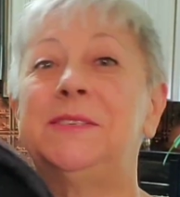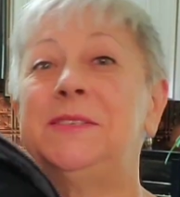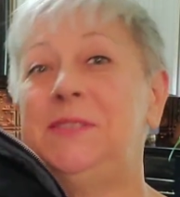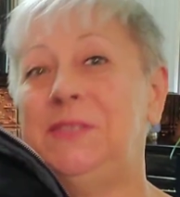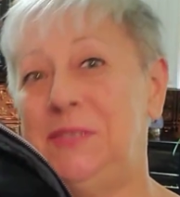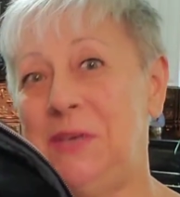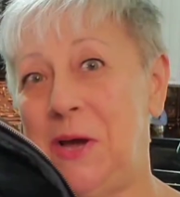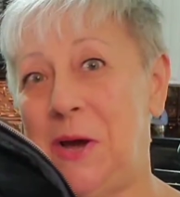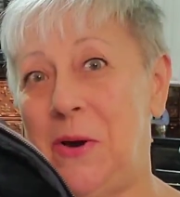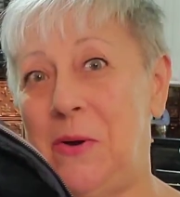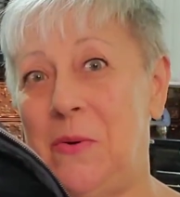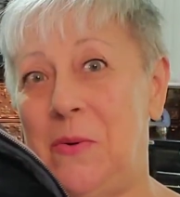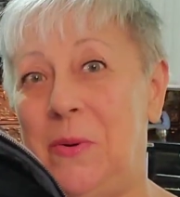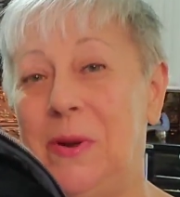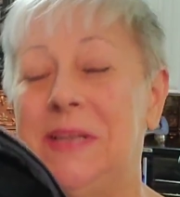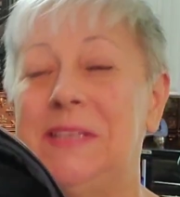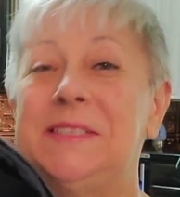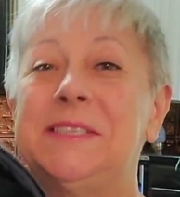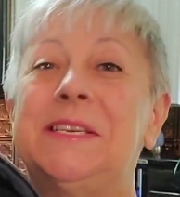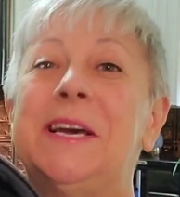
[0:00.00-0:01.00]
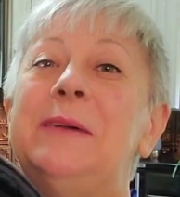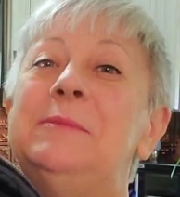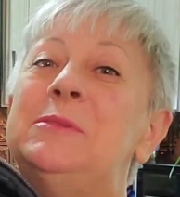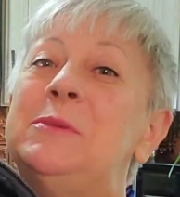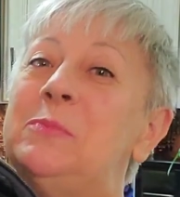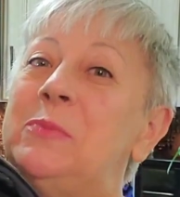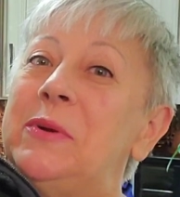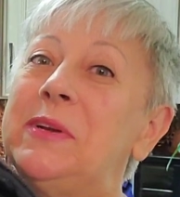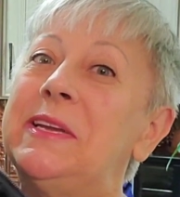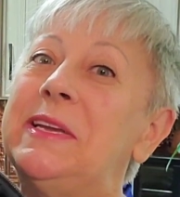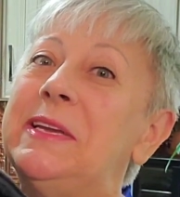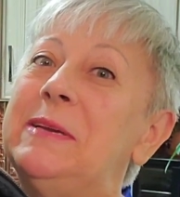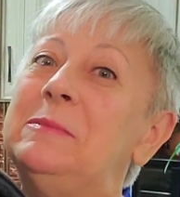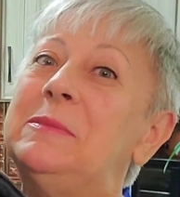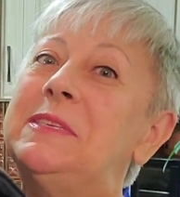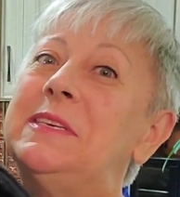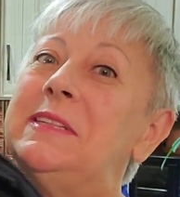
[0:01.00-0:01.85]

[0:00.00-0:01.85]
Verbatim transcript: So when it's time to bring him